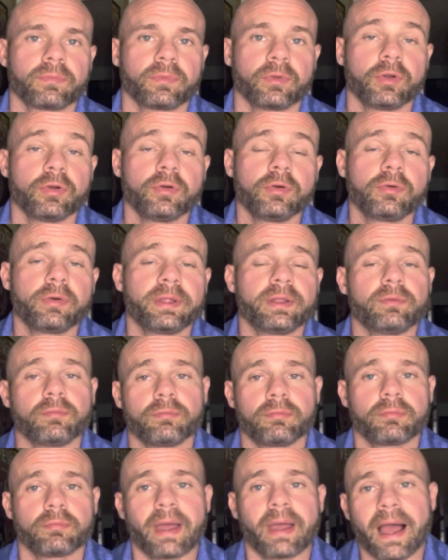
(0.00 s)
who and
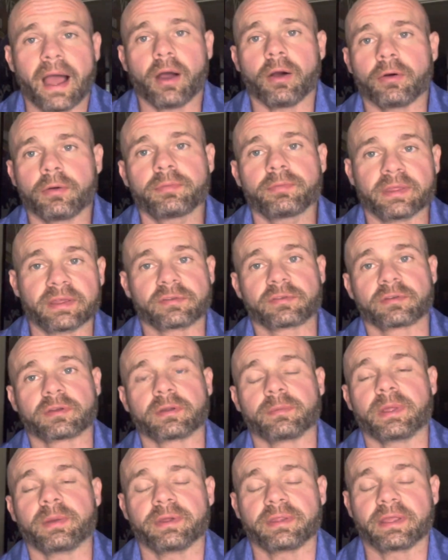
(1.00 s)
how things are going
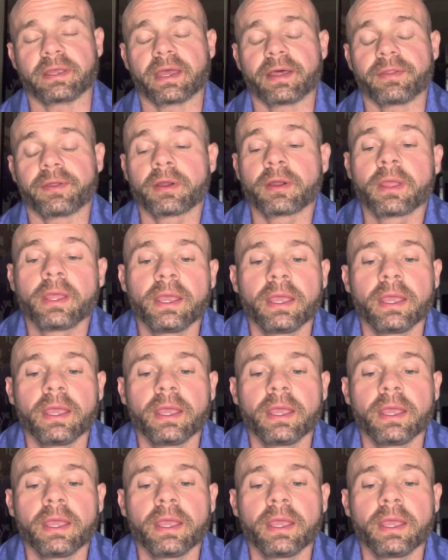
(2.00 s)
to be put together,